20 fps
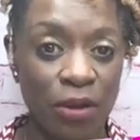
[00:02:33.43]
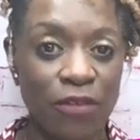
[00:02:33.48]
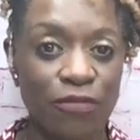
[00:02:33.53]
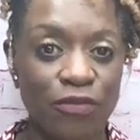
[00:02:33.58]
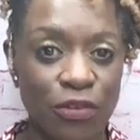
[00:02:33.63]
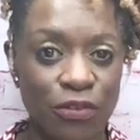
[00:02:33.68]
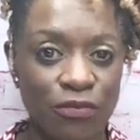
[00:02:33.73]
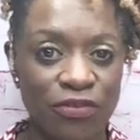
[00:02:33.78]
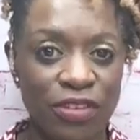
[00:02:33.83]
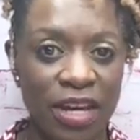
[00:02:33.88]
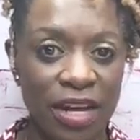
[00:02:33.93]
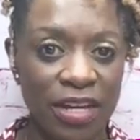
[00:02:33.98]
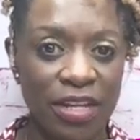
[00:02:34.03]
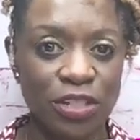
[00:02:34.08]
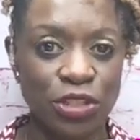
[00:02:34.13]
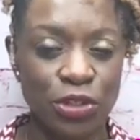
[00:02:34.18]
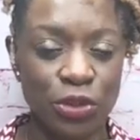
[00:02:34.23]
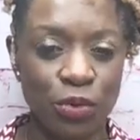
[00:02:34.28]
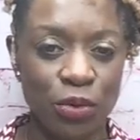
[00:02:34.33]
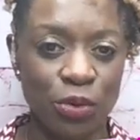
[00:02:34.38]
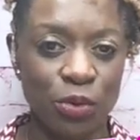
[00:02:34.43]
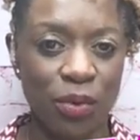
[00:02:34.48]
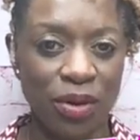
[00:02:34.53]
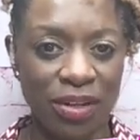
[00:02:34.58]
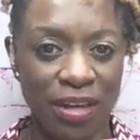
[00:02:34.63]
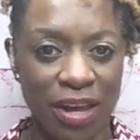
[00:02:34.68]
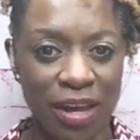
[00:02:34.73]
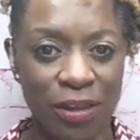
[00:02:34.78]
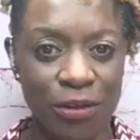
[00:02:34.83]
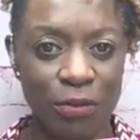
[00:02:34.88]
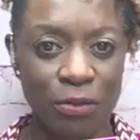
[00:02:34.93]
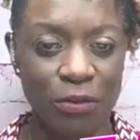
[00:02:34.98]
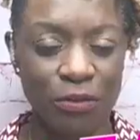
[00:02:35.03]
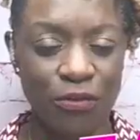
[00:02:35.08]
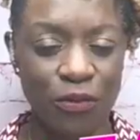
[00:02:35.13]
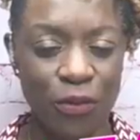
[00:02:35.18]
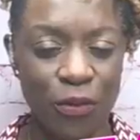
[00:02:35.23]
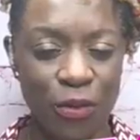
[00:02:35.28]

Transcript: if you've done a 2-in-1 color before.